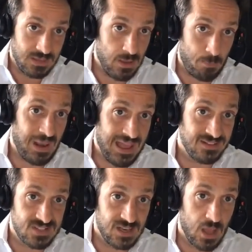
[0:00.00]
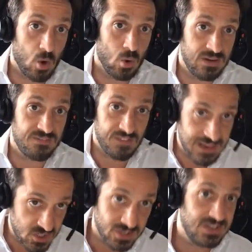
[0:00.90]
a plan to lower
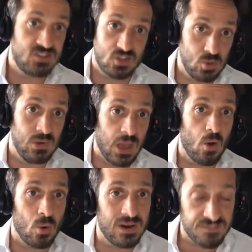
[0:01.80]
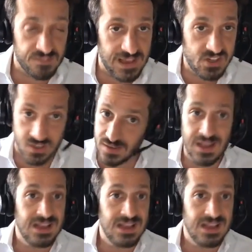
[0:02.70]
inflation is to lower inflation.